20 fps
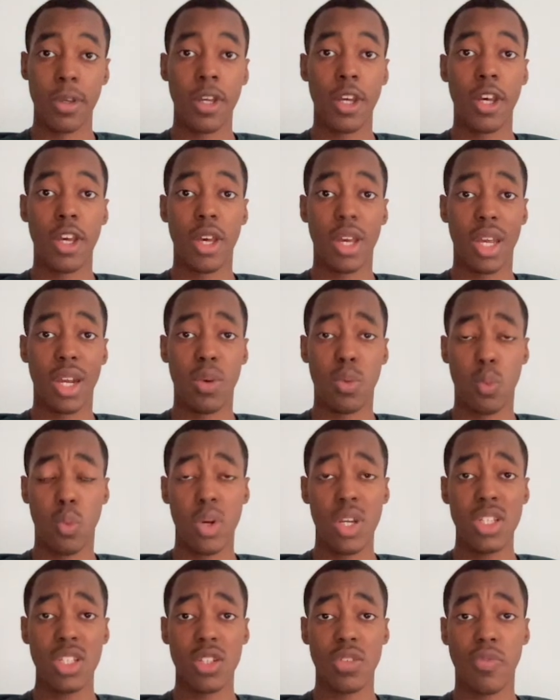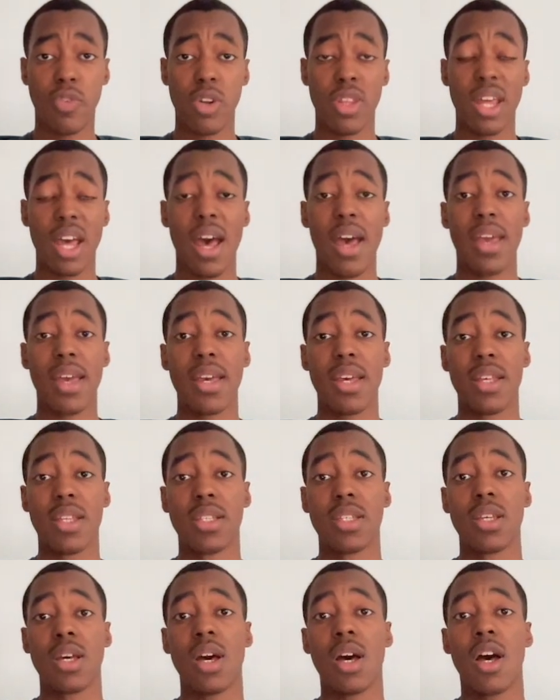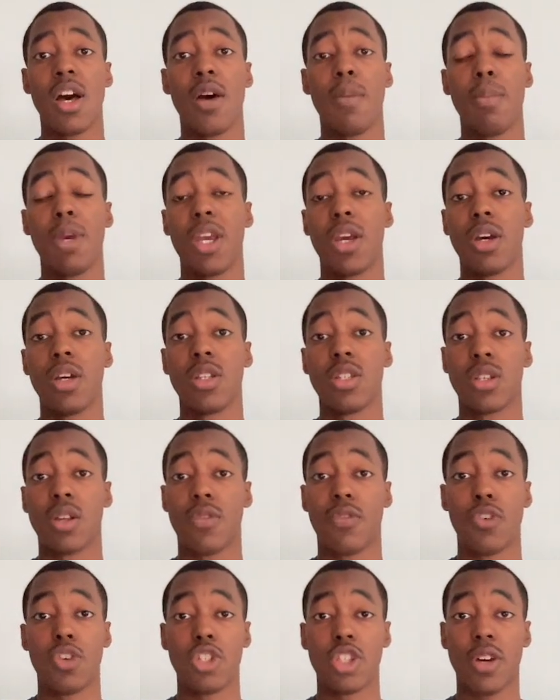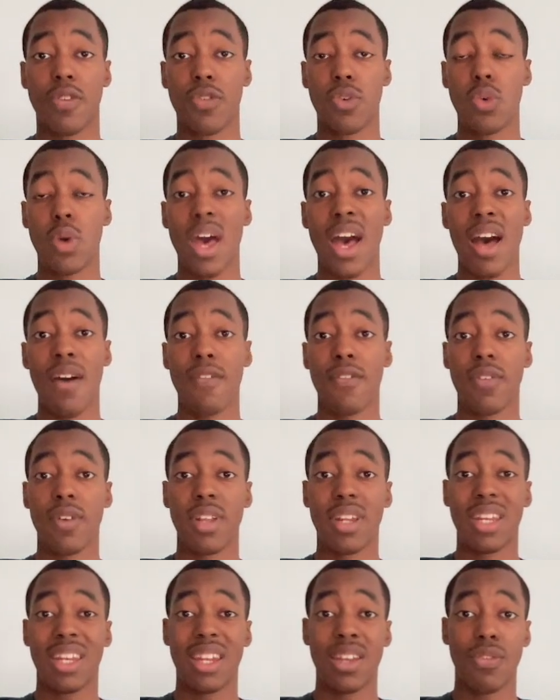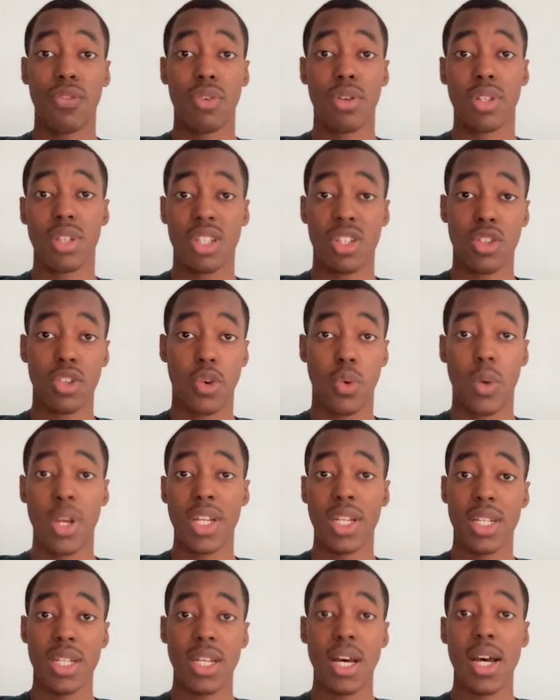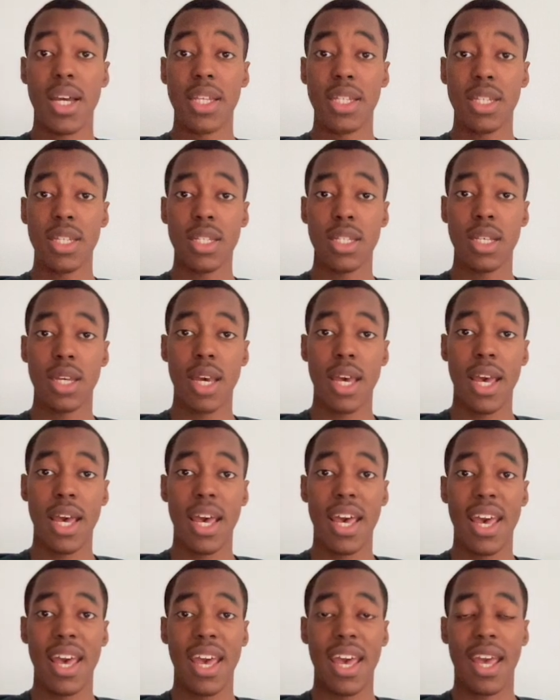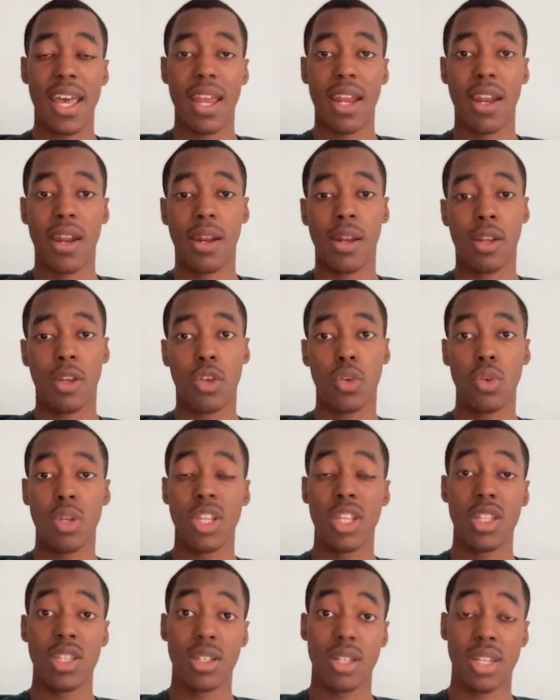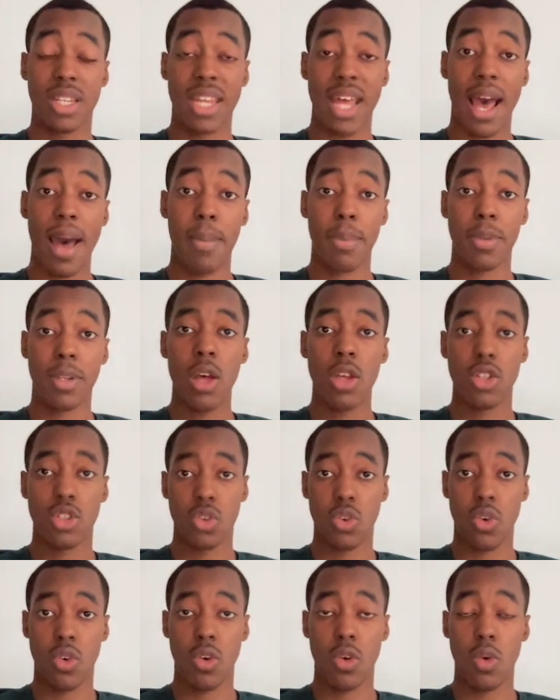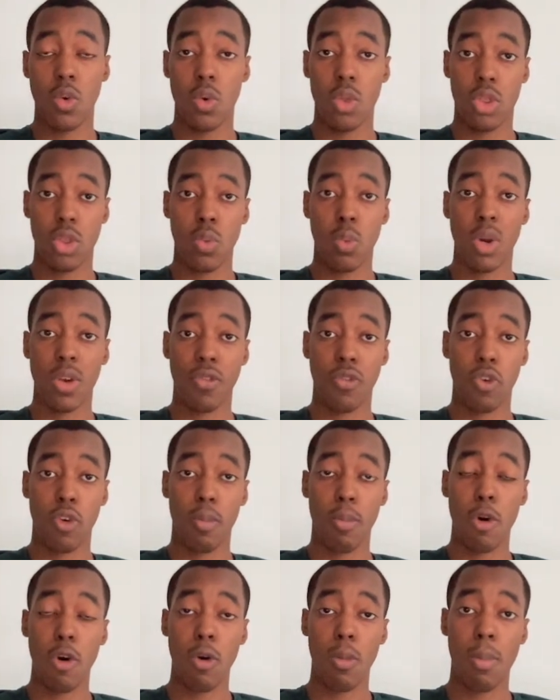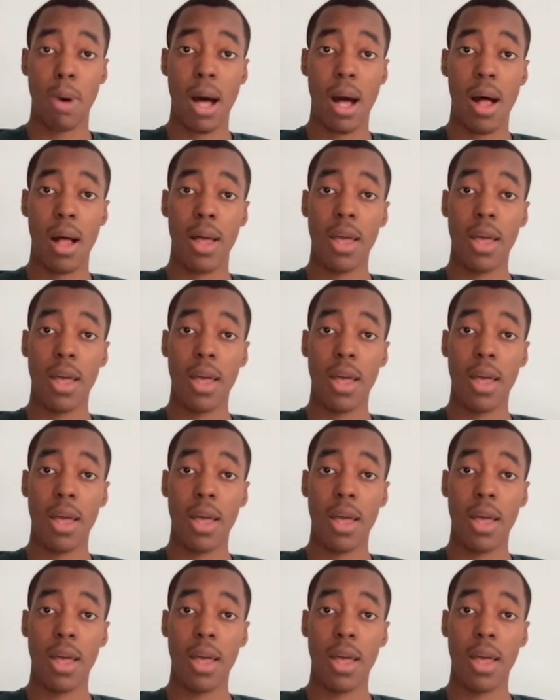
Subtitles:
And reasons for that is because first off, you have different screen sizes and you need to adapt. So the one for mobile